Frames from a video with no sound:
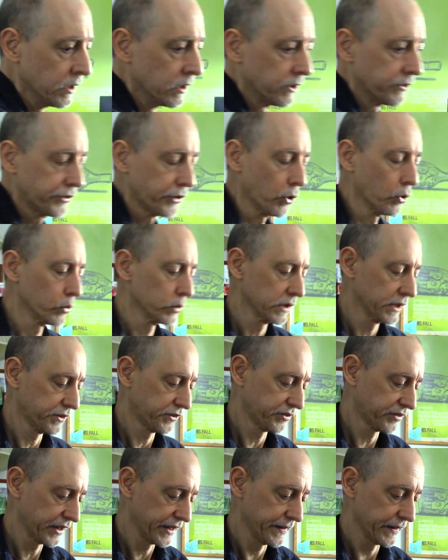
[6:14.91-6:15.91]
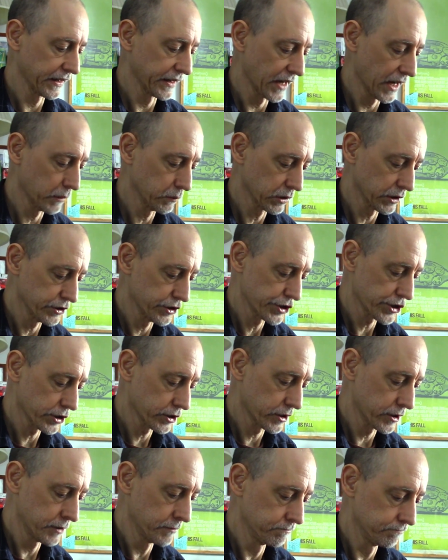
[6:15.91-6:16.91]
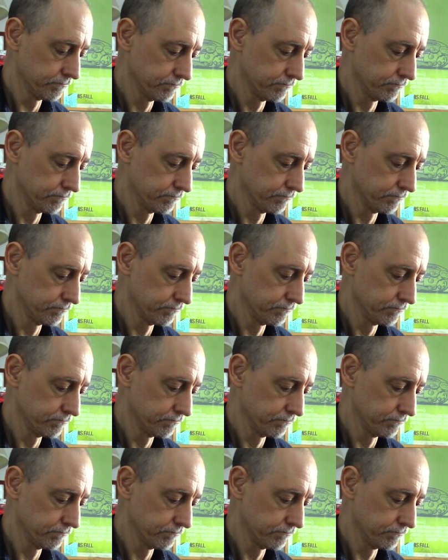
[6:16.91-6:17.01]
So let's find the goblin jar.